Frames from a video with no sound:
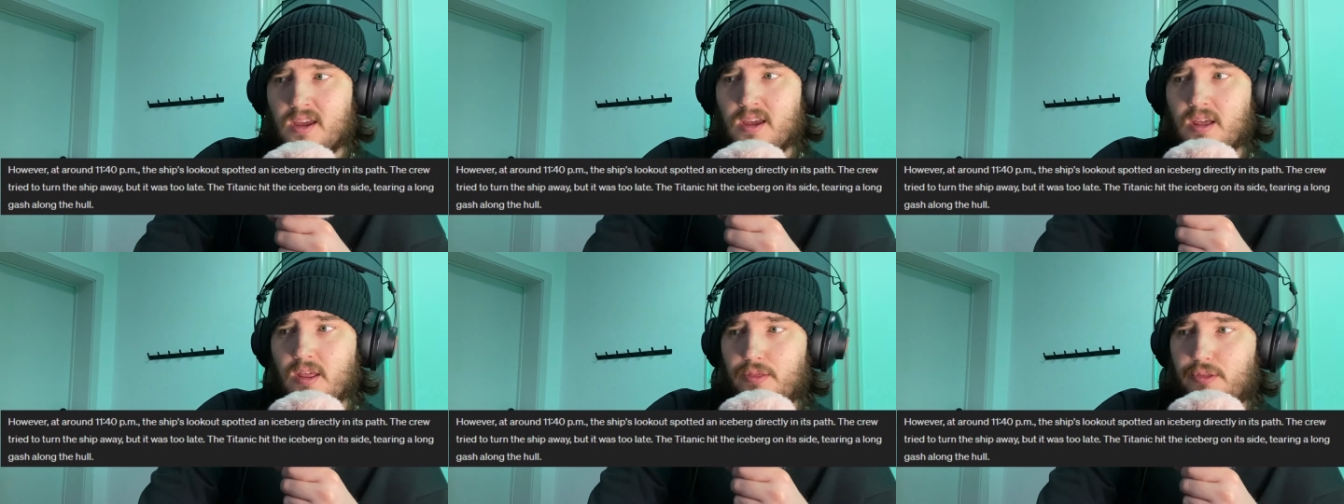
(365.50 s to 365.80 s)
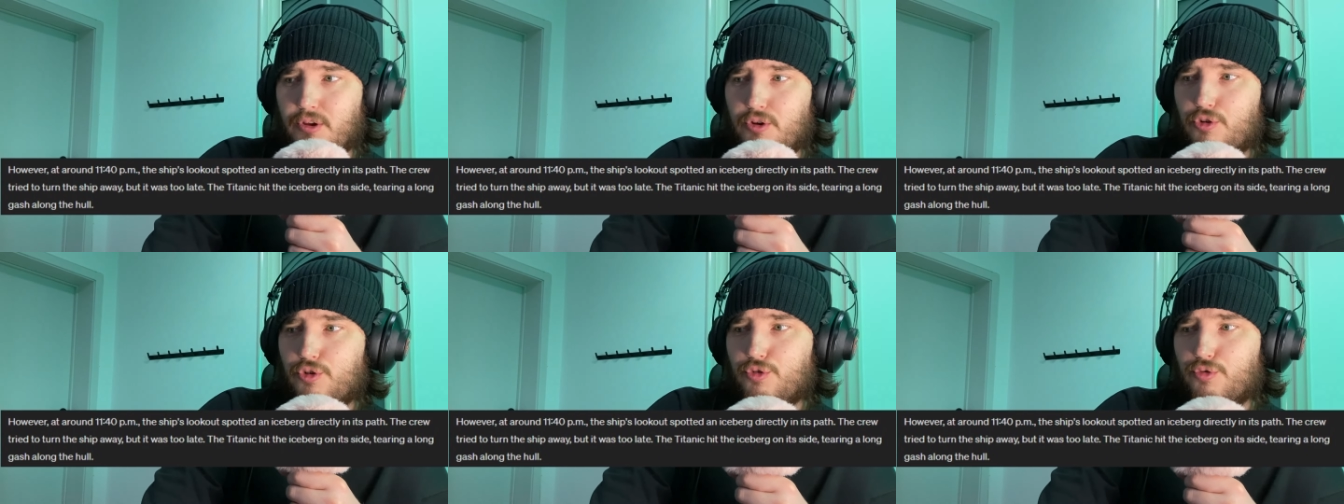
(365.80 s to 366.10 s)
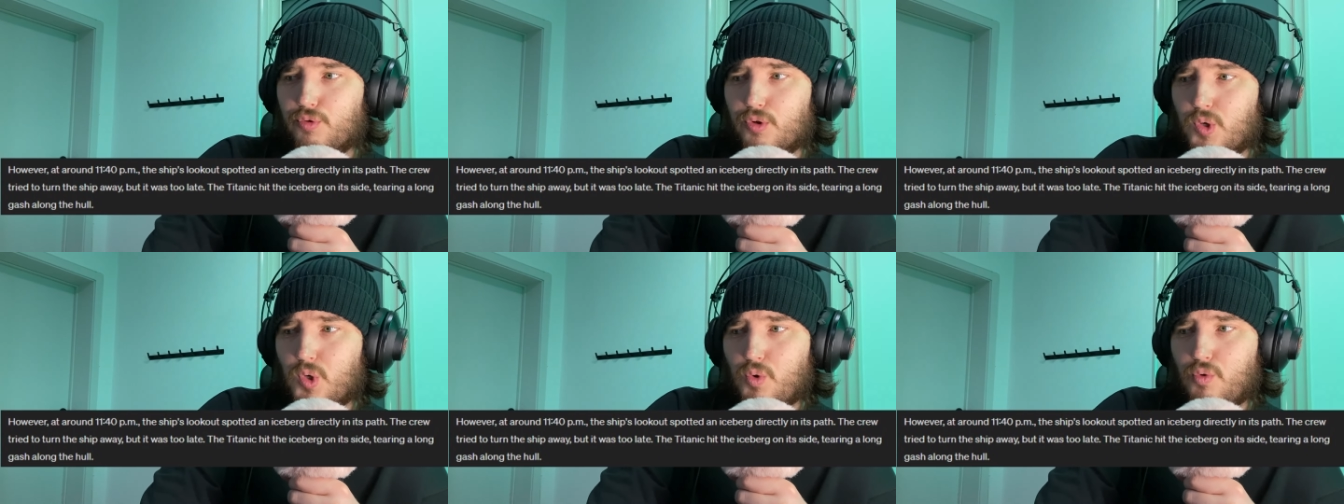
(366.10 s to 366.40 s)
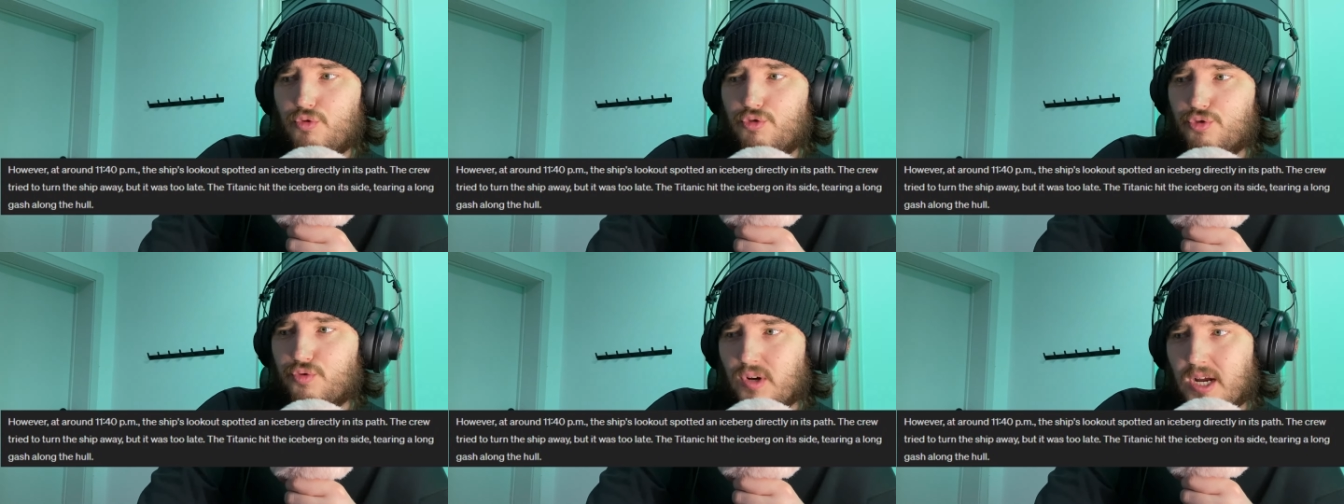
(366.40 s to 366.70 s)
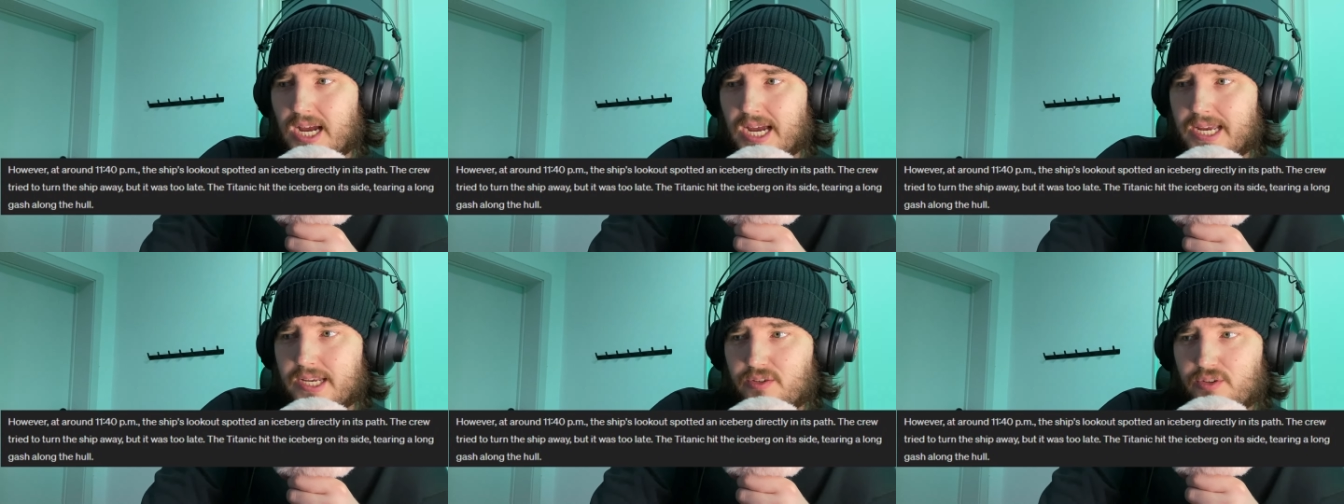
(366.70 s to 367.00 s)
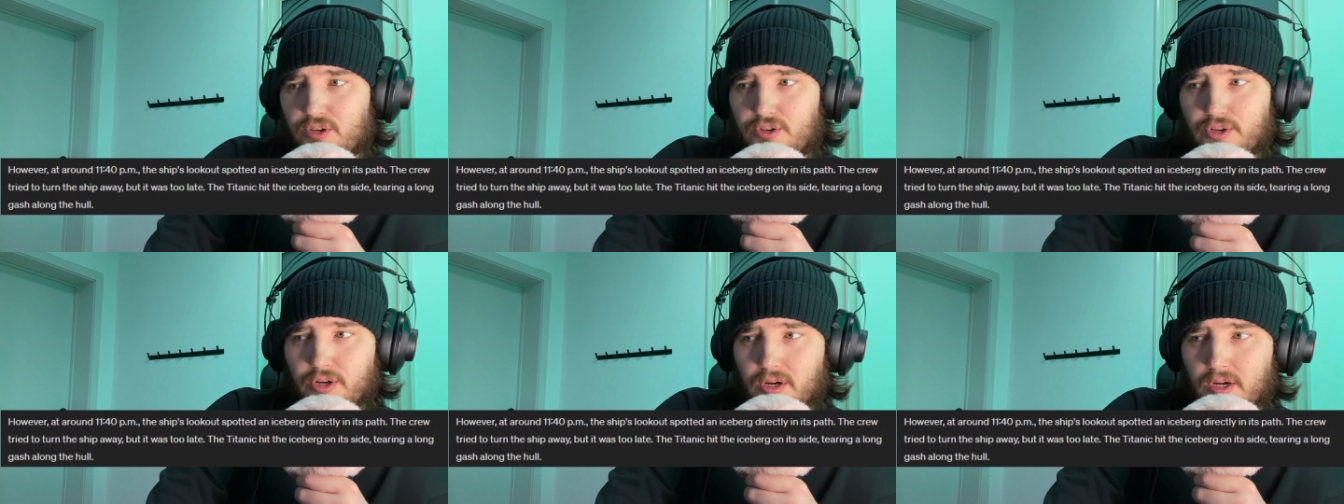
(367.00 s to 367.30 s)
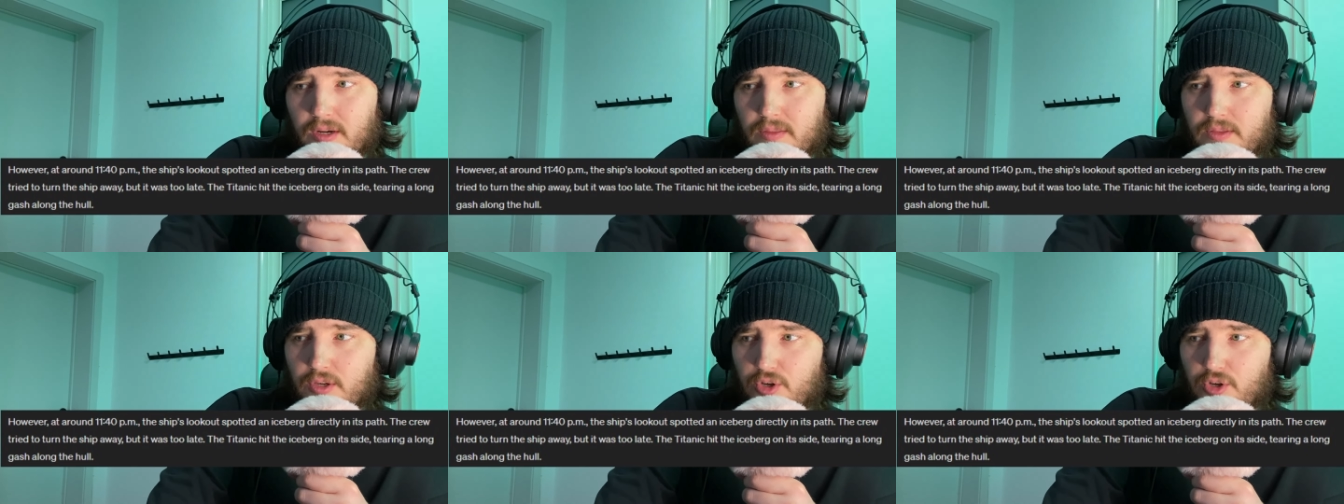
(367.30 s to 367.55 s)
The crew tried to turn the